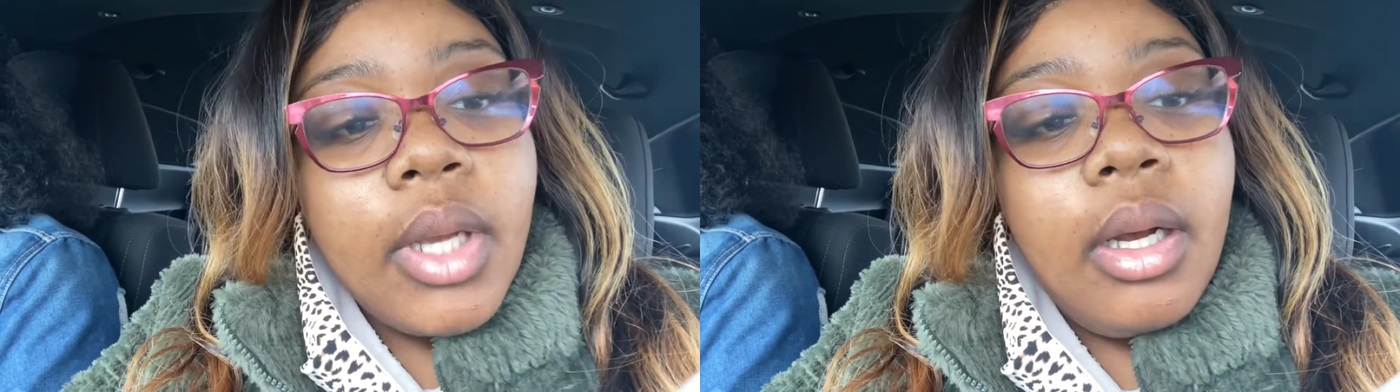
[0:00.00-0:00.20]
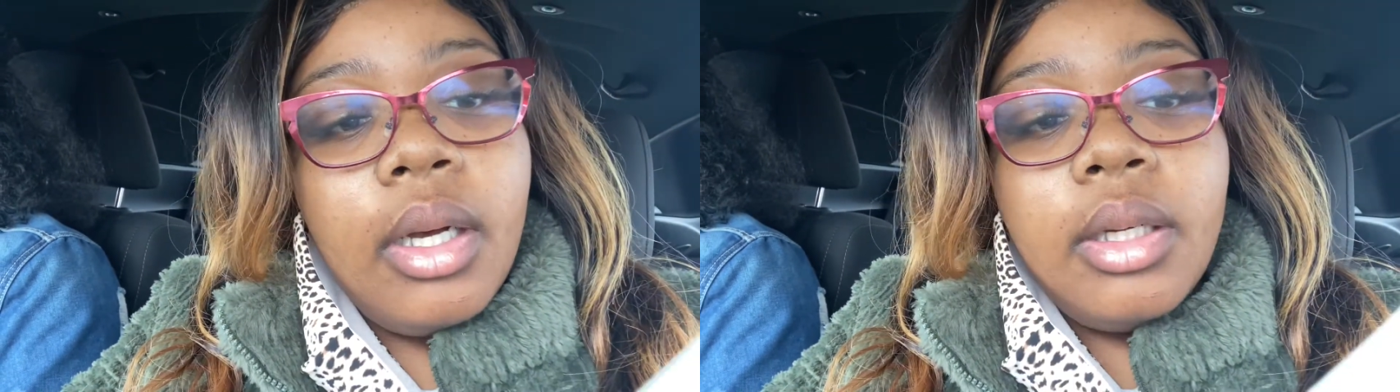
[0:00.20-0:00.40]

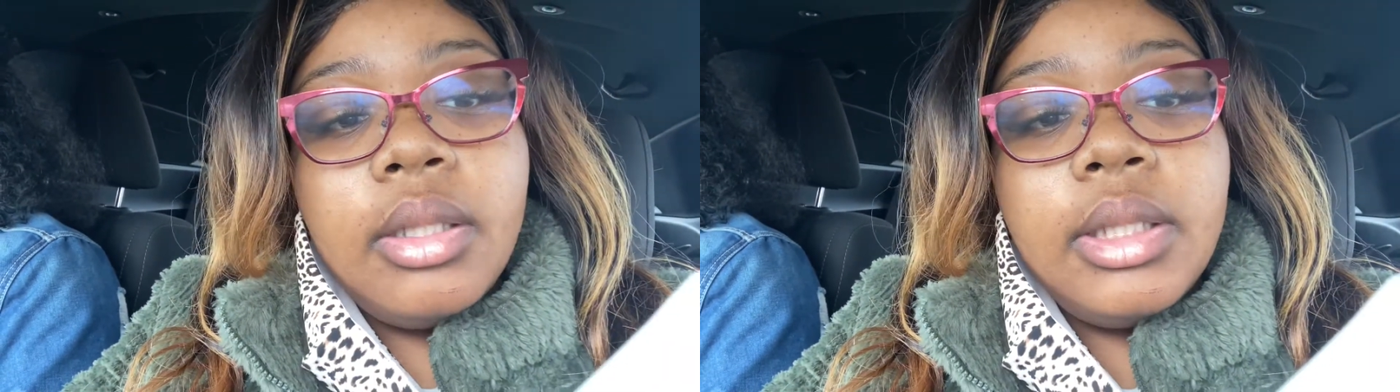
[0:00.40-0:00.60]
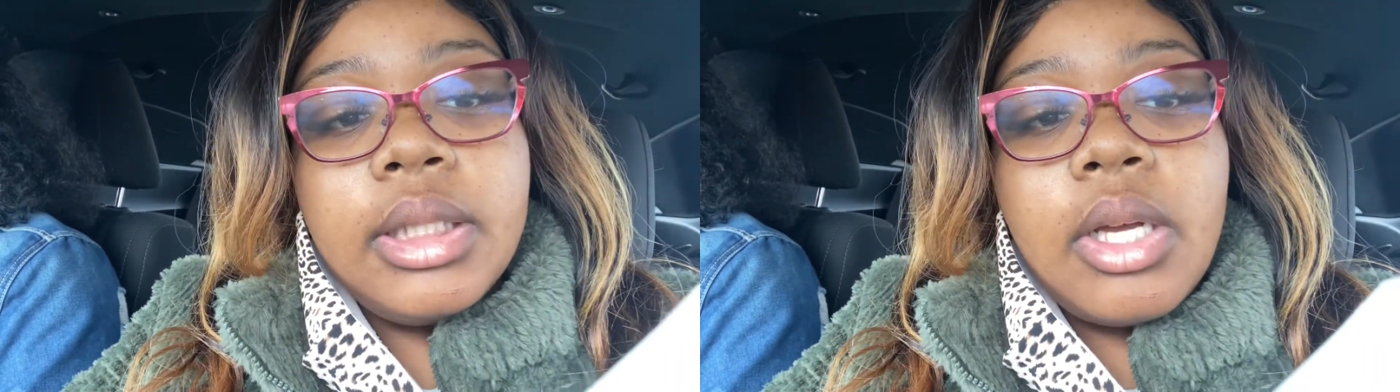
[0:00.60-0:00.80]

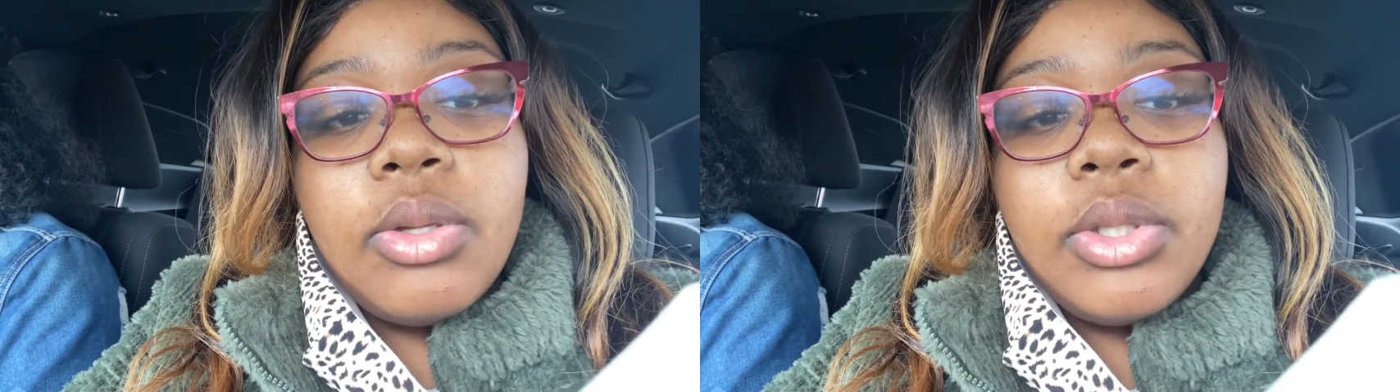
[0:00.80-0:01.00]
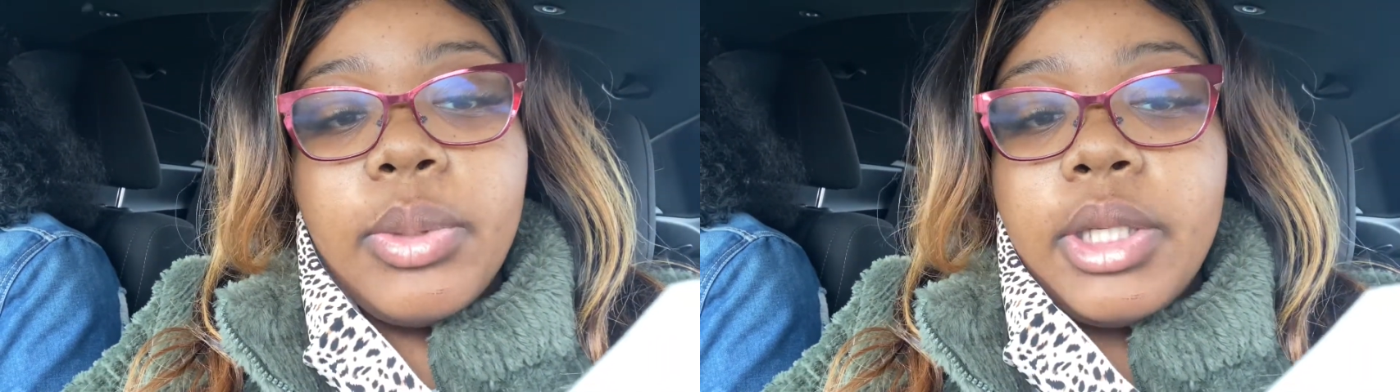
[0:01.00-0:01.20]
it's
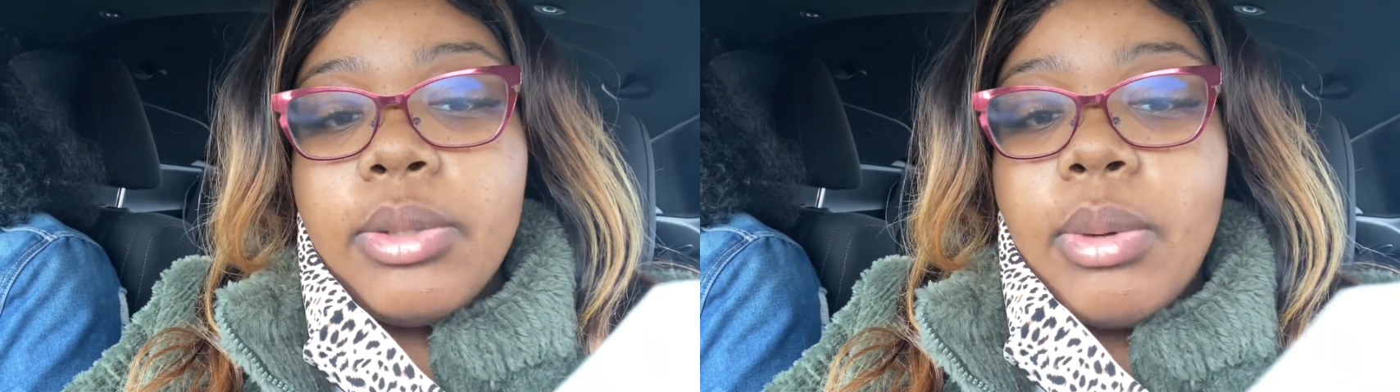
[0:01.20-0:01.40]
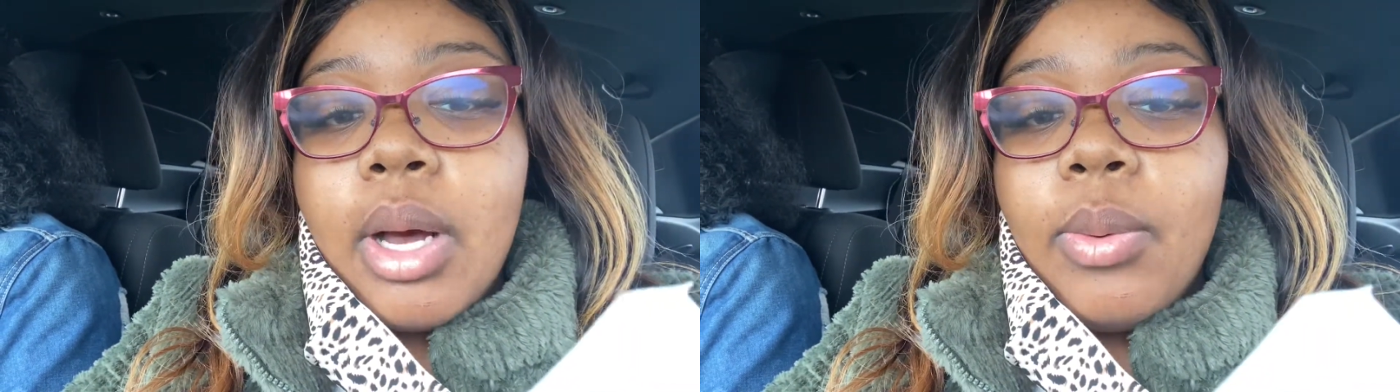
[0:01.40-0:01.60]
on
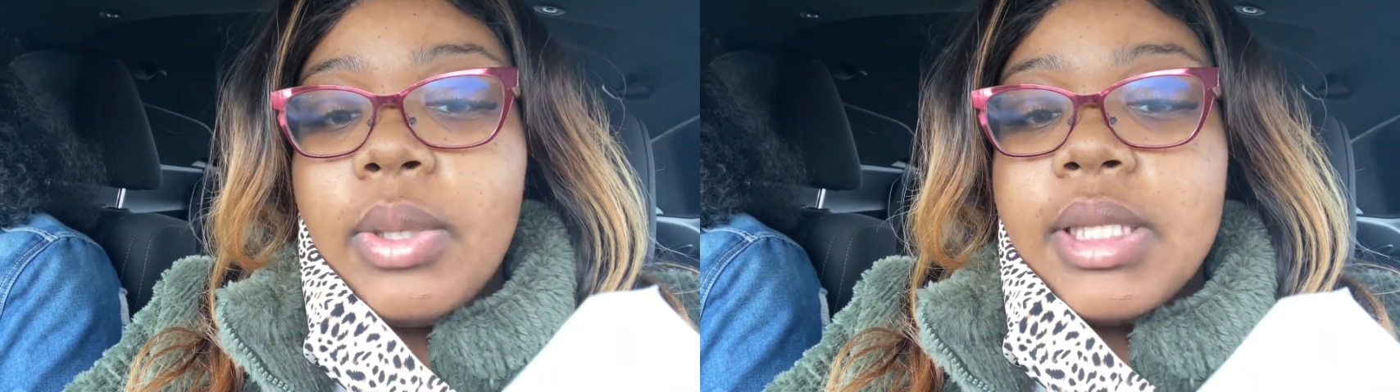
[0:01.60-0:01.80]
2201